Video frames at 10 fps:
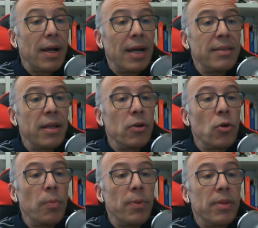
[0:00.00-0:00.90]
item
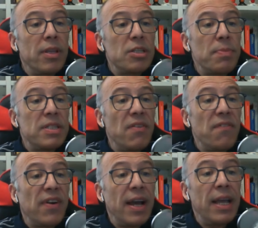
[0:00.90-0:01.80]
group
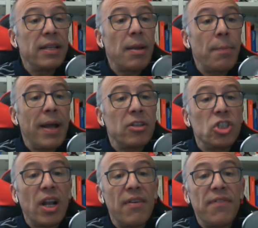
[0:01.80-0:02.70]
specifying the
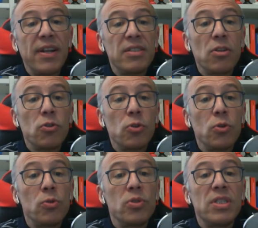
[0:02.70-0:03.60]
package reference
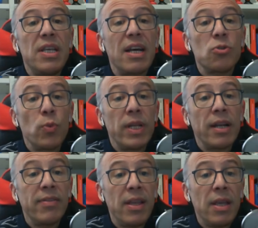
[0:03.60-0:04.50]
to CS
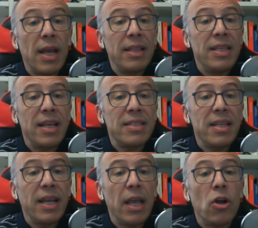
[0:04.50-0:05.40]
WinRT and the
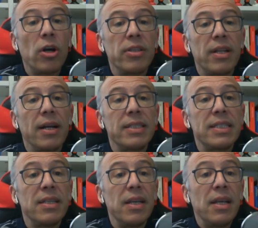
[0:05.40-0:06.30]
SDK
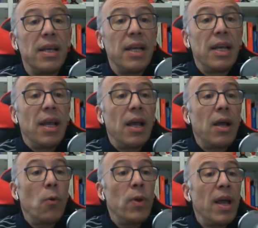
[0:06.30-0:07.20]
contracts.
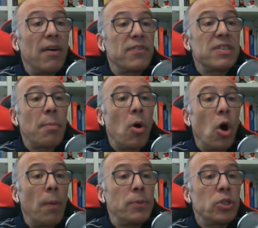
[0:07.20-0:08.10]
We have some
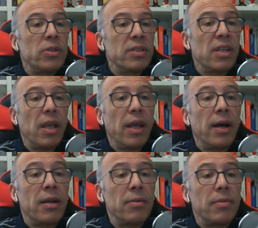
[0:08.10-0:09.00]
options
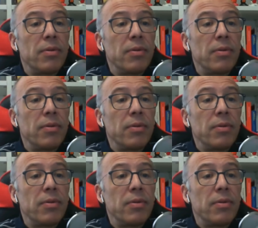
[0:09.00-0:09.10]
here